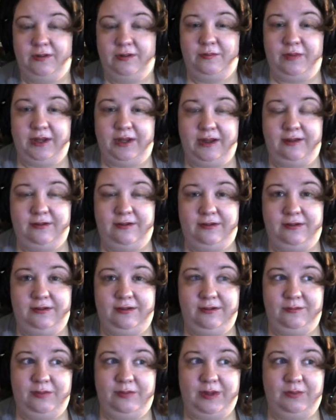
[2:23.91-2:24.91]
because
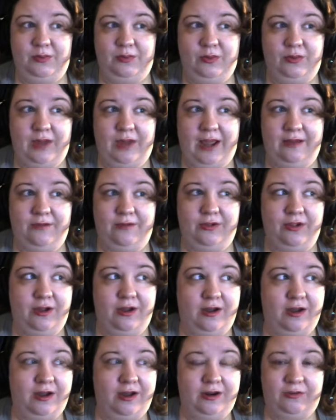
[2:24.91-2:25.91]
people have a
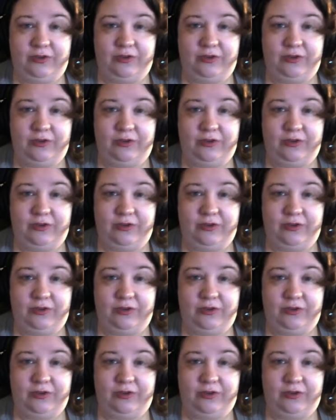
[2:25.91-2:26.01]
lot of